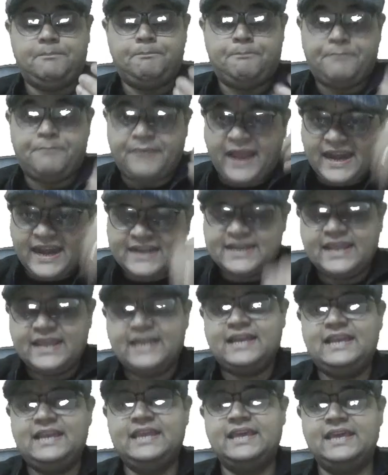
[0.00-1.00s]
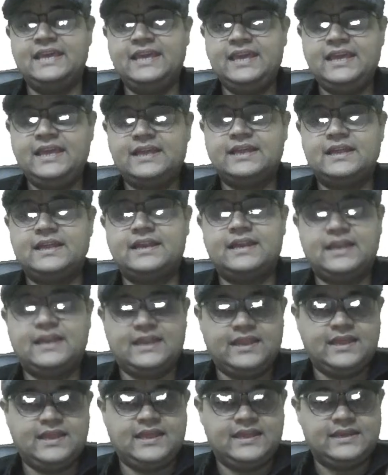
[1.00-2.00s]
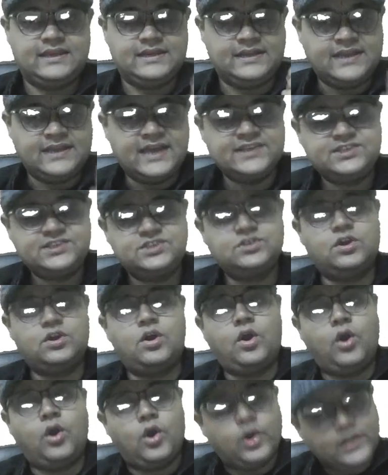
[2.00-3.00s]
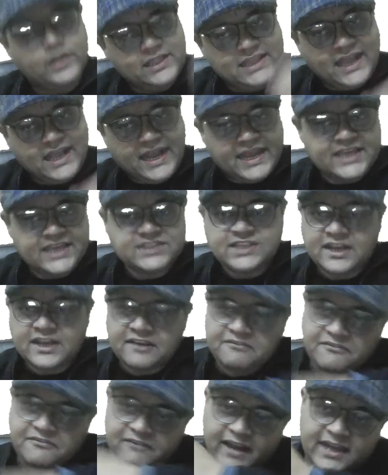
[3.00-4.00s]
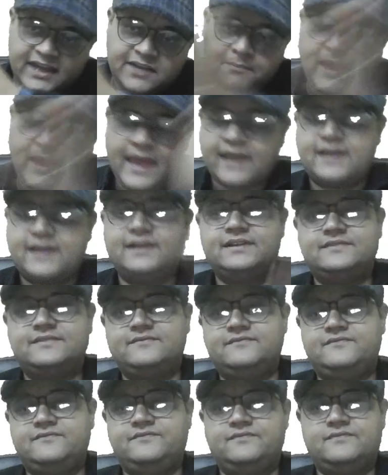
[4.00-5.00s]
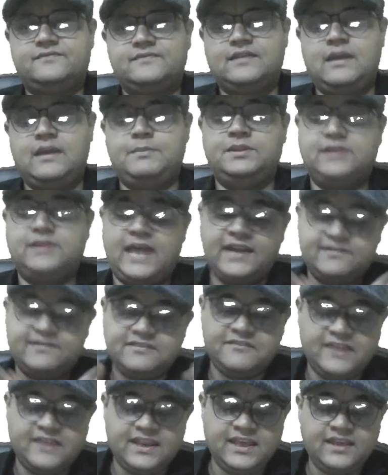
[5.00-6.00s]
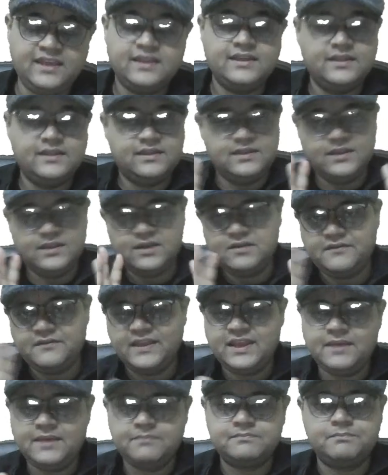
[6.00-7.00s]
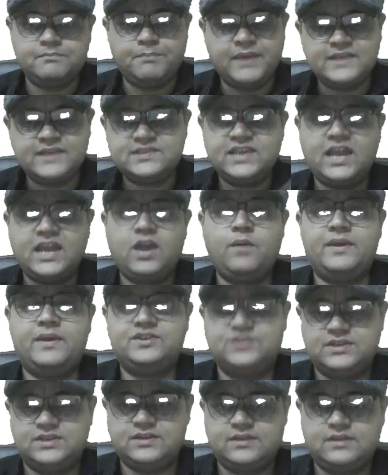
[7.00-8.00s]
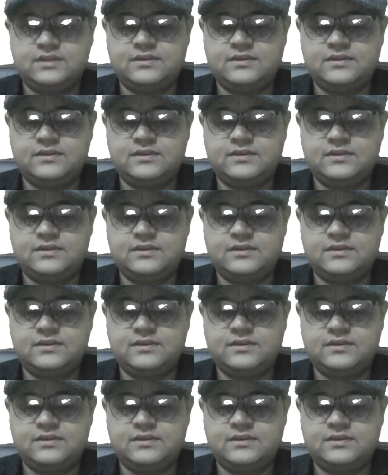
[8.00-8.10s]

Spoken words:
practically, does all the rays reflect back? I mean, that's a very, very basic question.